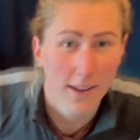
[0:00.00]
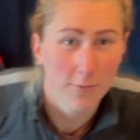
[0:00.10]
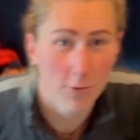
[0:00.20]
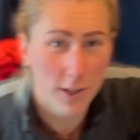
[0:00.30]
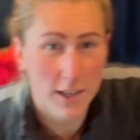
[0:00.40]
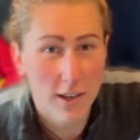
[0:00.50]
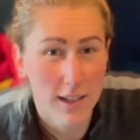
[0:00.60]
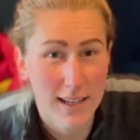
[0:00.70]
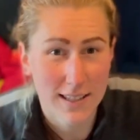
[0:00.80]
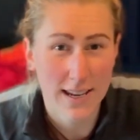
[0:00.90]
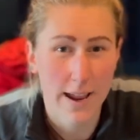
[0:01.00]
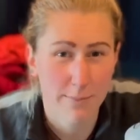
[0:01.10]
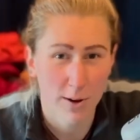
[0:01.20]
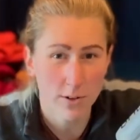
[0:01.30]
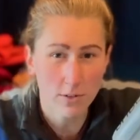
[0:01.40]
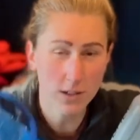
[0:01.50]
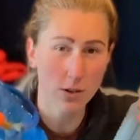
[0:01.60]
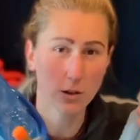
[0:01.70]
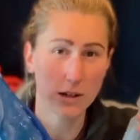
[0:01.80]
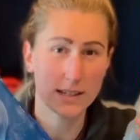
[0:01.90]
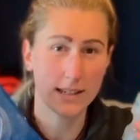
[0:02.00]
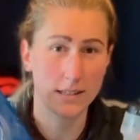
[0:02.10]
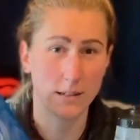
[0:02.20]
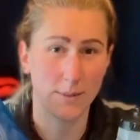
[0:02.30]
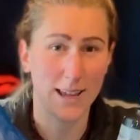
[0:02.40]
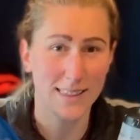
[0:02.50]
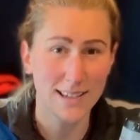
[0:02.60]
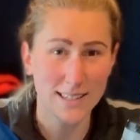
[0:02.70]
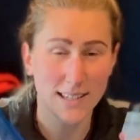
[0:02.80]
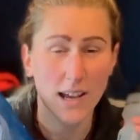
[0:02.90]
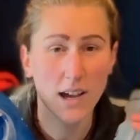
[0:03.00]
water. You can either take bottles or a system like this.